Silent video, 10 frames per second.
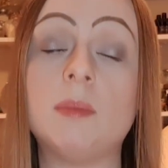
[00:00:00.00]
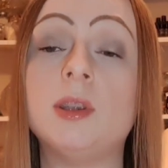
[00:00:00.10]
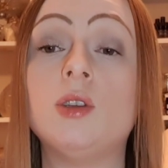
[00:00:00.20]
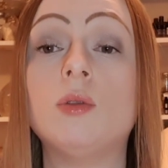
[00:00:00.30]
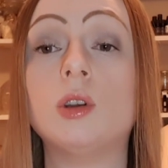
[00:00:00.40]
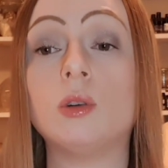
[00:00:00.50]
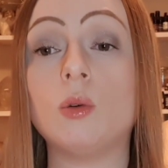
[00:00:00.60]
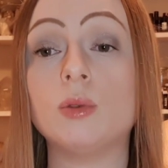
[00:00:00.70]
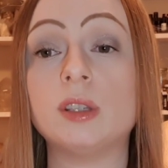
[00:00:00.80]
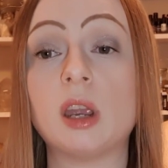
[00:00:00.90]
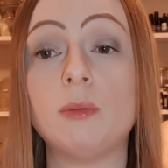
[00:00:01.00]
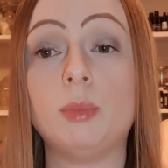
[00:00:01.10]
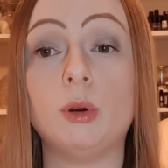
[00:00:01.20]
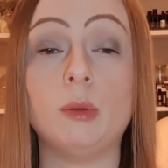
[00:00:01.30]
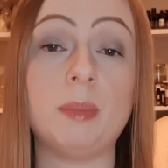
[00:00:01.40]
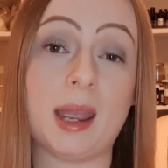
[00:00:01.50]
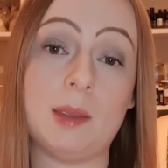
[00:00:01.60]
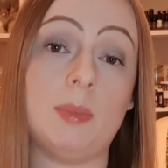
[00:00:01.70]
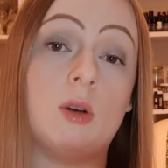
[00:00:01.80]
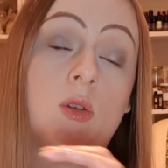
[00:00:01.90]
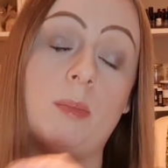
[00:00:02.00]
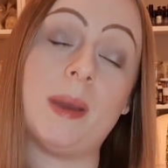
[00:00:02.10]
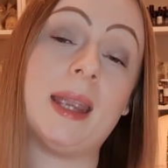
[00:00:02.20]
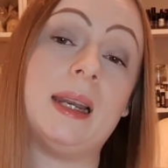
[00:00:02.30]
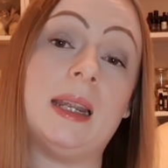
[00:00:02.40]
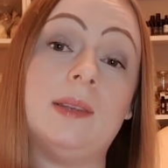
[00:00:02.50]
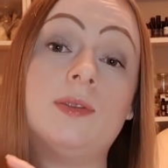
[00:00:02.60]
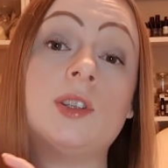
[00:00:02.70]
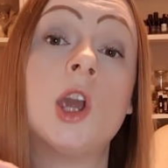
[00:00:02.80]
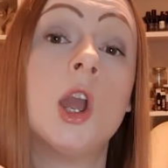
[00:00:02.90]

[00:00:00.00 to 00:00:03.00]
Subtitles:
but you can also put paper or bay leaves